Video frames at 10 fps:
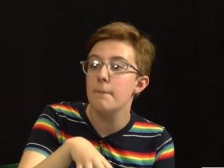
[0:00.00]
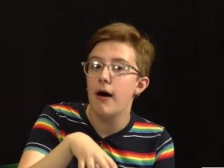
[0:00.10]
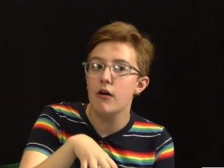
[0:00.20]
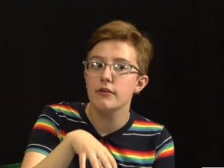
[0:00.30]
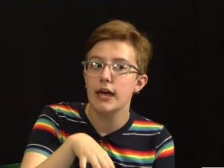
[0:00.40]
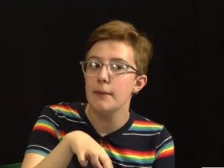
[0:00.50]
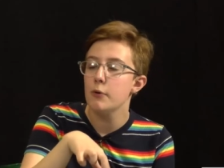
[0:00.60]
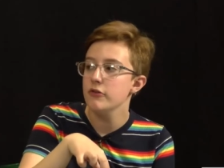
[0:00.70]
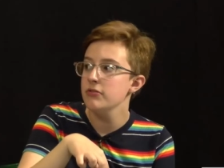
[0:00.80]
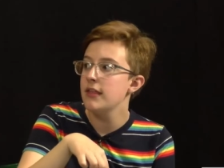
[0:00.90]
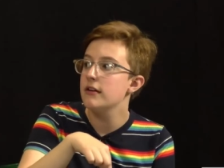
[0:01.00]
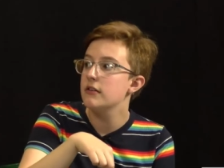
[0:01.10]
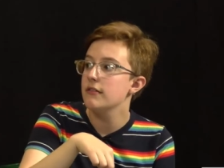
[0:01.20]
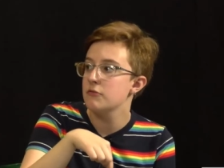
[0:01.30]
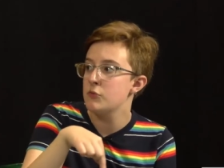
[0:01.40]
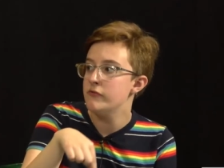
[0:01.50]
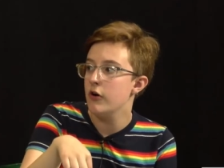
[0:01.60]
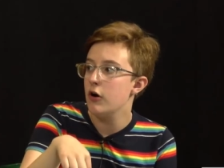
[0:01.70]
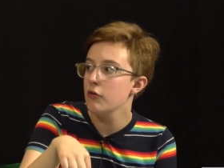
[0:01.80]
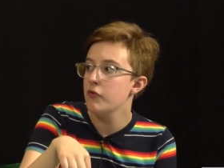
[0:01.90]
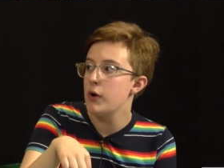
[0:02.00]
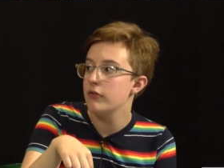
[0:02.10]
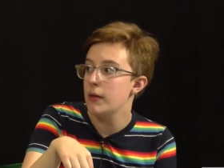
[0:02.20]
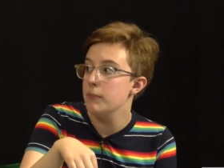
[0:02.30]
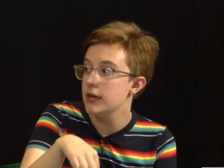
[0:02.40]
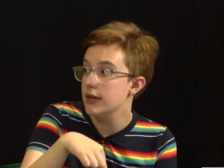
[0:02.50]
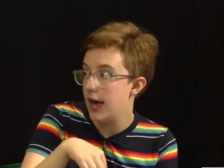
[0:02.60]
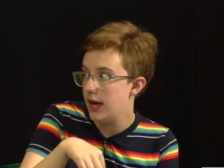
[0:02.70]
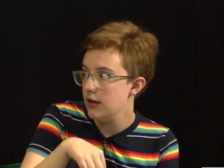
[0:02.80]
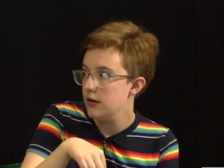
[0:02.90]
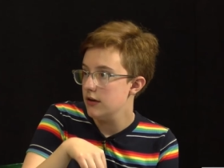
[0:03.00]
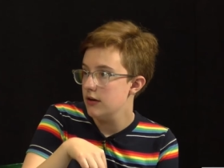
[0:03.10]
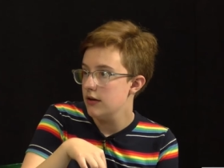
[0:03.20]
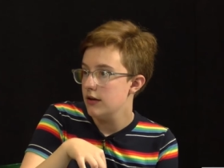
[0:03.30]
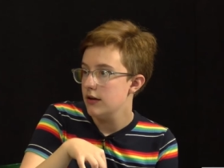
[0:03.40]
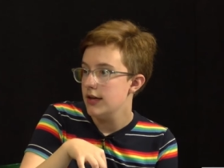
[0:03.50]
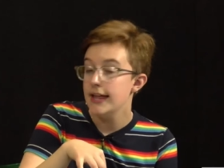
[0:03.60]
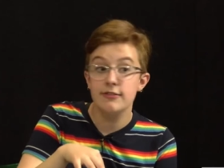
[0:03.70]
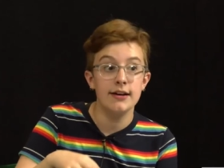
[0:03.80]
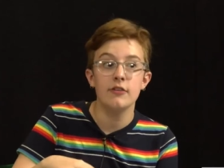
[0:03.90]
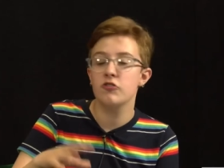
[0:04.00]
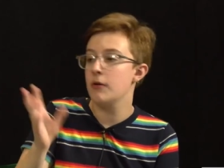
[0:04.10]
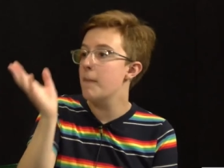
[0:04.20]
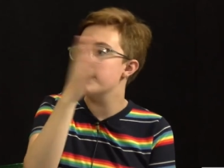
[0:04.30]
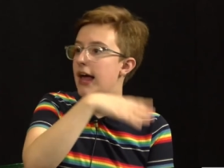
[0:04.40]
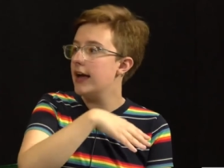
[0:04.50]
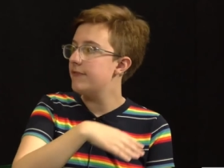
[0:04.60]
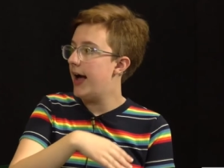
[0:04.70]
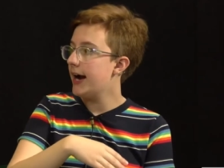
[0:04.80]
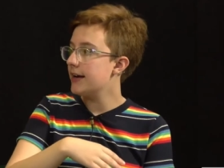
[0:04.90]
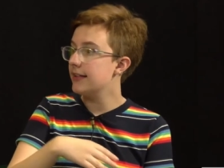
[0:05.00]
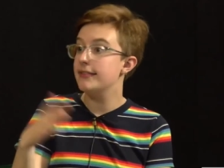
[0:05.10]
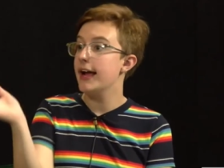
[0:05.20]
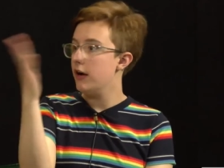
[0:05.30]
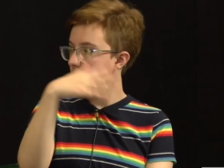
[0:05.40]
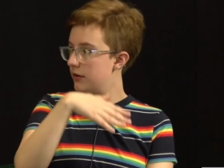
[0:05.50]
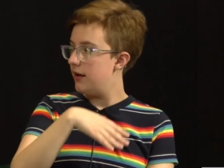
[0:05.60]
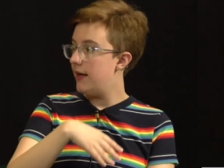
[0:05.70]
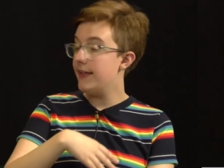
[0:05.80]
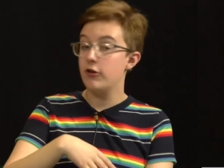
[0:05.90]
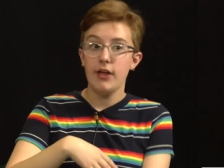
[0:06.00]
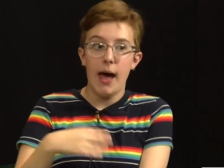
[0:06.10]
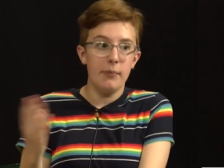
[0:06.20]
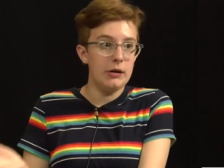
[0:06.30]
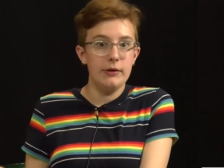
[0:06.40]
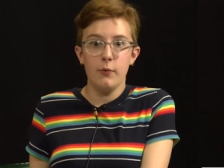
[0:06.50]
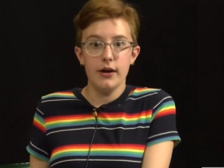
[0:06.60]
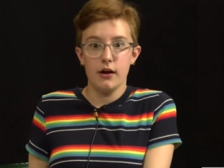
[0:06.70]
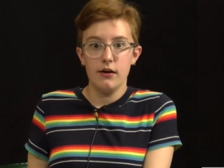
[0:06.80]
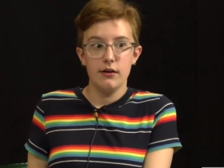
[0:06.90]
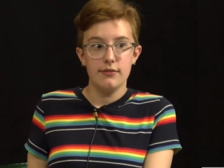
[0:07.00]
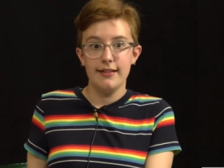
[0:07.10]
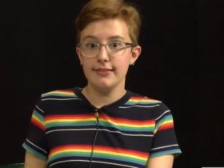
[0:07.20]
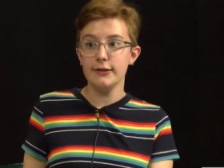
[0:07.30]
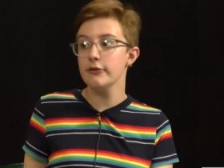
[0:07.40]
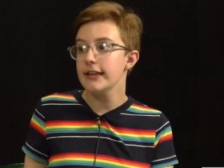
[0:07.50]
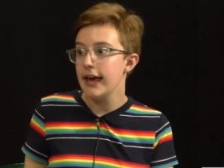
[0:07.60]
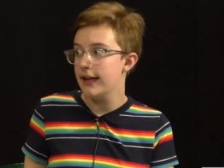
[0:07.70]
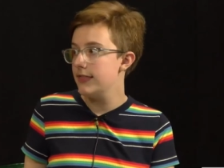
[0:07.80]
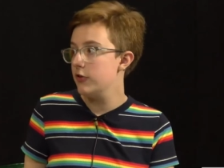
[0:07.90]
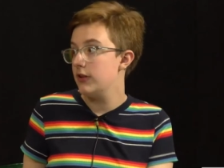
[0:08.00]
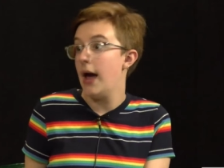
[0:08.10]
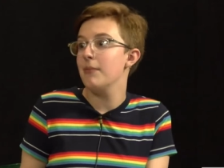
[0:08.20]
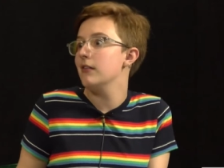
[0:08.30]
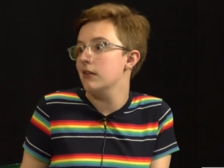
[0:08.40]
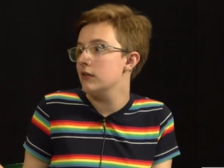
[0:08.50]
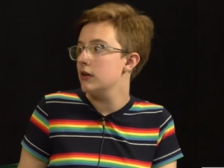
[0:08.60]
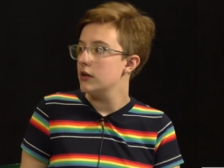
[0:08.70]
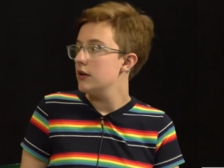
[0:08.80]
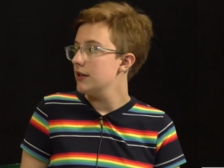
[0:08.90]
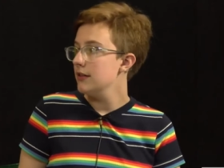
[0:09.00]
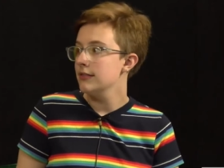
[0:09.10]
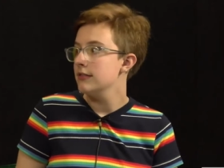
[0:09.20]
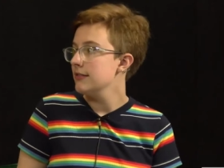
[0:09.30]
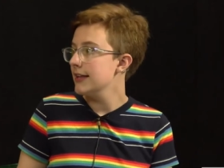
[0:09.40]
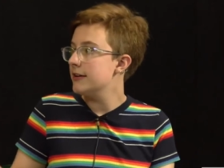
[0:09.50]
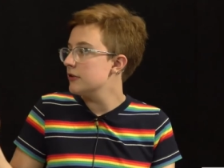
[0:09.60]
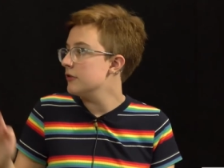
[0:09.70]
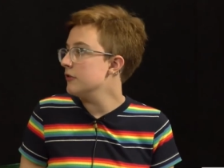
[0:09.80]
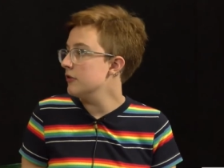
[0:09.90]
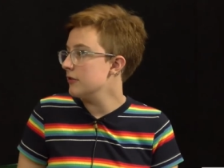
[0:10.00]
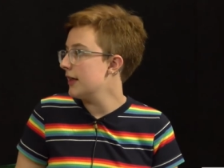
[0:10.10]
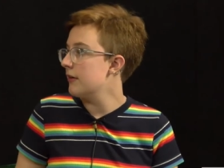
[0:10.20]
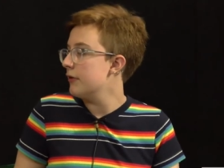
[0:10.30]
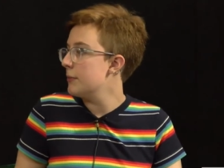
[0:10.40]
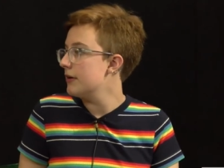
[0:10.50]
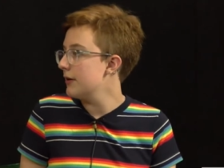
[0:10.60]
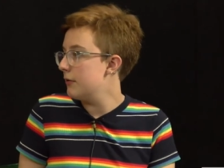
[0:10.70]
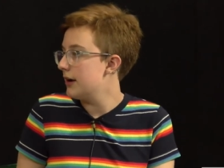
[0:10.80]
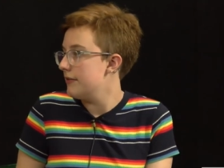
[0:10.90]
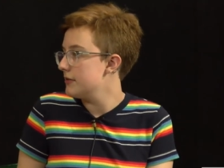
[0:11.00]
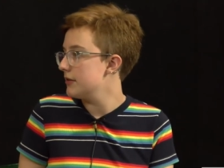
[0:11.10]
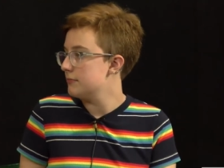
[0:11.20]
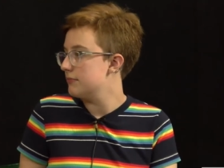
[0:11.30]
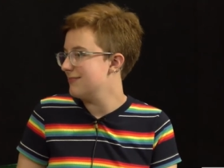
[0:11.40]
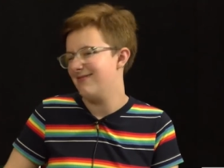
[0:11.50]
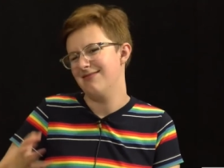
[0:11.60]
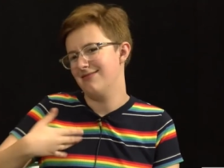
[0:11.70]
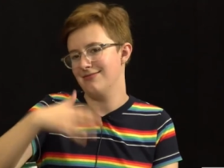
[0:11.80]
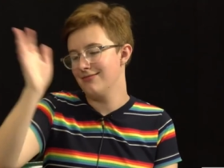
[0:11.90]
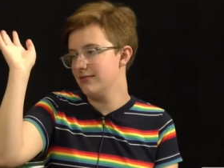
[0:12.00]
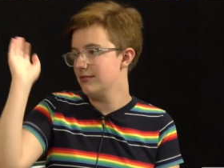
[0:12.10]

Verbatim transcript: about a gay person that doesn't revolve around them being gay. Yeah, it's like a, just a side fact that's there. Like they yeah. just happen to be queer. That's literally it. They yeah. just happen to like dudes or like women, like whatever the. Yeah, mm.